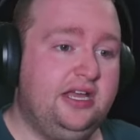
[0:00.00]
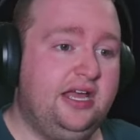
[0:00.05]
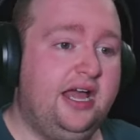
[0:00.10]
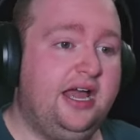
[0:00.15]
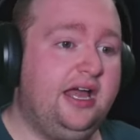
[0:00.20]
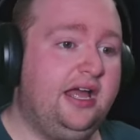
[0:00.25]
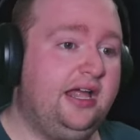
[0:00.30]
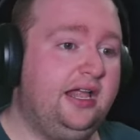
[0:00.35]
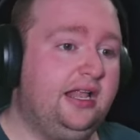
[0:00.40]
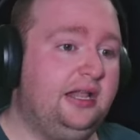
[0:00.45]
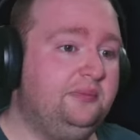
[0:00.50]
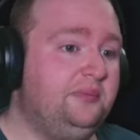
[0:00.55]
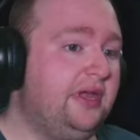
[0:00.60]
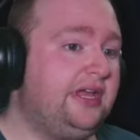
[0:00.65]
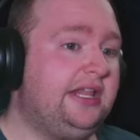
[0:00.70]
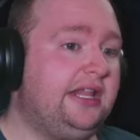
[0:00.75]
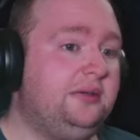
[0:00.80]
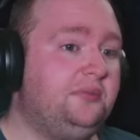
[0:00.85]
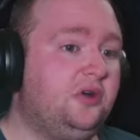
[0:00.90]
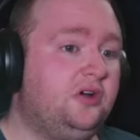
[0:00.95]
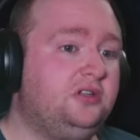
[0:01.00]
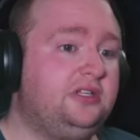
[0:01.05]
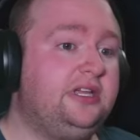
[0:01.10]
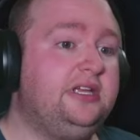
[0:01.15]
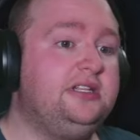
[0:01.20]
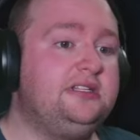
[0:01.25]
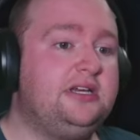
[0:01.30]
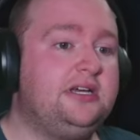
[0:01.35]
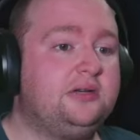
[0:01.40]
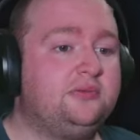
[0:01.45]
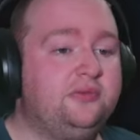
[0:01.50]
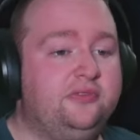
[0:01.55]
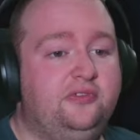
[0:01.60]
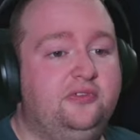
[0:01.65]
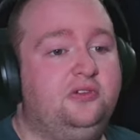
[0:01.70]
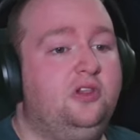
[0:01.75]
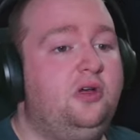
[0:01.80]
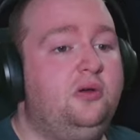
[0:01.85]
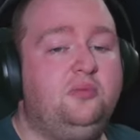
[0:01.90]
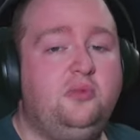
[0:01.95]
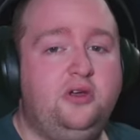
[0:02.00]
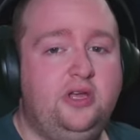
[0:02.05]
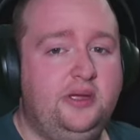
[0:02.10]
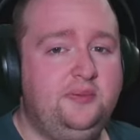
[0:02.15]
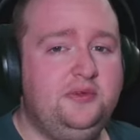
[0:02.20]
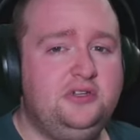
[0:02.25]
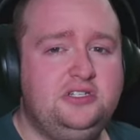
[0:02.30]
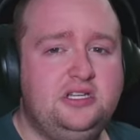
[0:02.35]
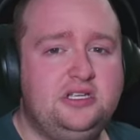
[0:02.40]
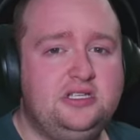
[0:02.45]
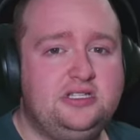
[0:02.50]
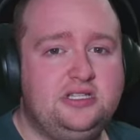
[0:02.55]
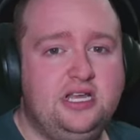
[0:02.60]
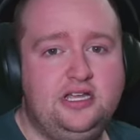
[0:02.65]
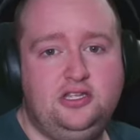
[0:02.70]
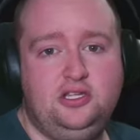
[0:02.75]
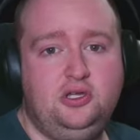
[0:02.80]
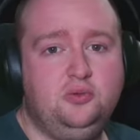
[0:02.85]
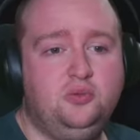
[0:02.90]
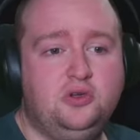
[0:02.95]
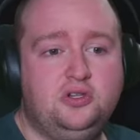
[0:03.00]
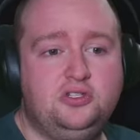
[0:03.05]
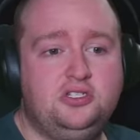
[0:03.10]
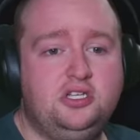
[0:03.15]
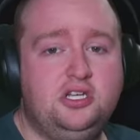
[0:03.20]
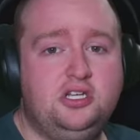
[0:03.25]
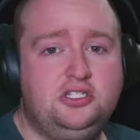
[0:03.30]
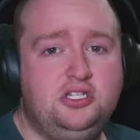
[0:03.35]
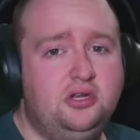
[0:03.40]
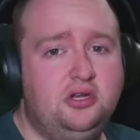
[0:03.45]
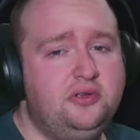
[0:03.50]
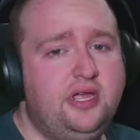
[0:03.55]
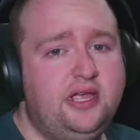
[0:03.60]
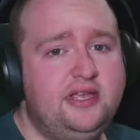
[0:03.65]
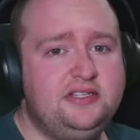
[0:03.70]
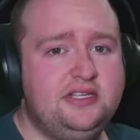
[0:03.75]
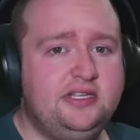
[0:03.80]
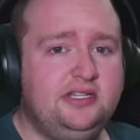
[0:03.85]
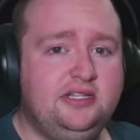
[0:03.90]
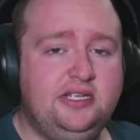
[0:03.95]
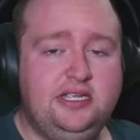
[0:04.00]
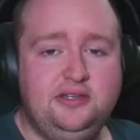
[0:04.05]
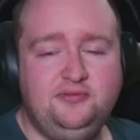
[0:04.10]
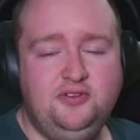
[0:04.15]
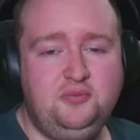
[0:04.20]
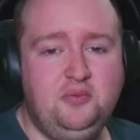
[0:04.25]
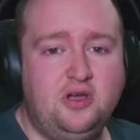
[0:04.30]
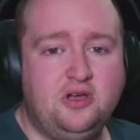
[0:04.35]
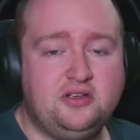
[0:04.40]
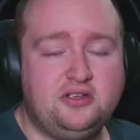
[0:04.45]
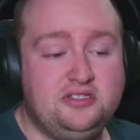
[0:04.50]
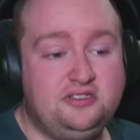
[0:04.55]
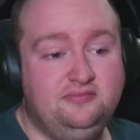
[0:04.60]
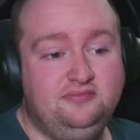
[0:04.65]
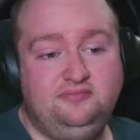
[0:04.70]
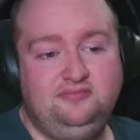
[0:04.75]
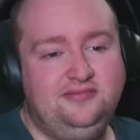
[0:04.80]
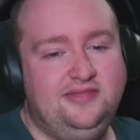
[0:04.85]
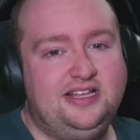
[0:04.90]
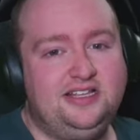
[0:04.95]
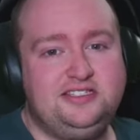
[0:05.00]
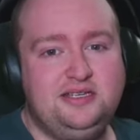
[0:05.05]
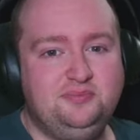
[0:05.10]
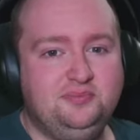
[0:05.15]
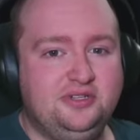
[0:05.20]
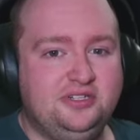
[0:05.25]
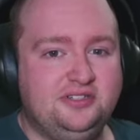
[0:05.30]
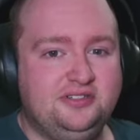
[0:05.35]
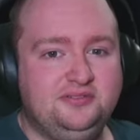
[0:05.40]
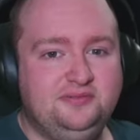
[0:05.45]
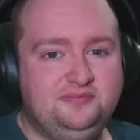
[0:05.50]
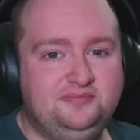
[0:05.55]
and making them more detailed with a lot more images that you want to showcase in the info box. That simple.